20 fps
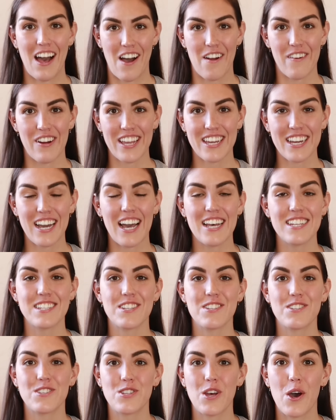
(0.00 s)
All right, guys,
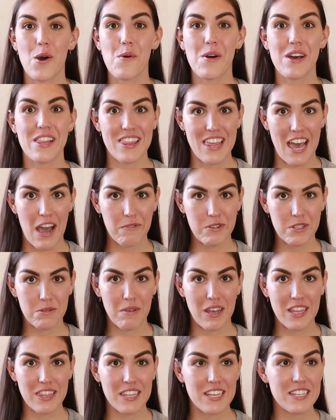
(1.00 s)
so that was
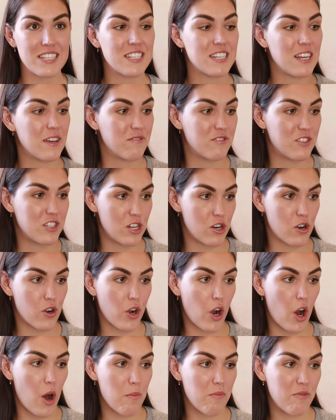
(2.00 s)
my list of zero
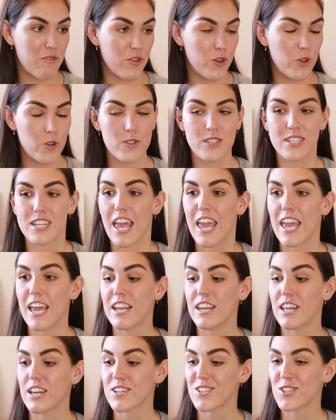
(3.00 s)
carb foods
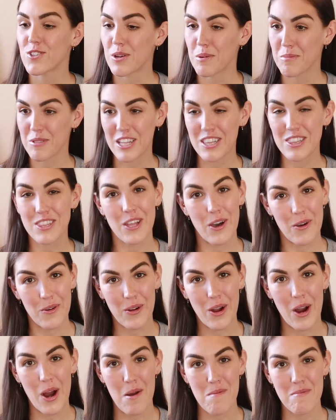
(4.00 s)
and extremely low
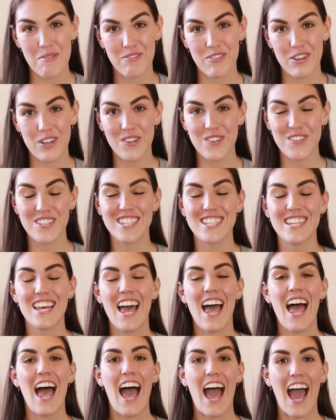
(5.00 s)
carb foods.
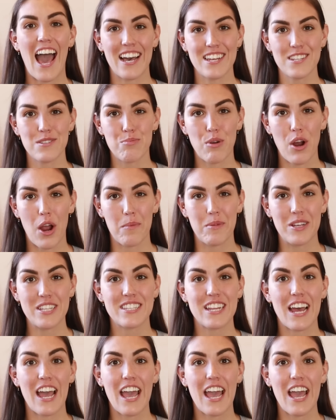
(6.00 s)
As promised,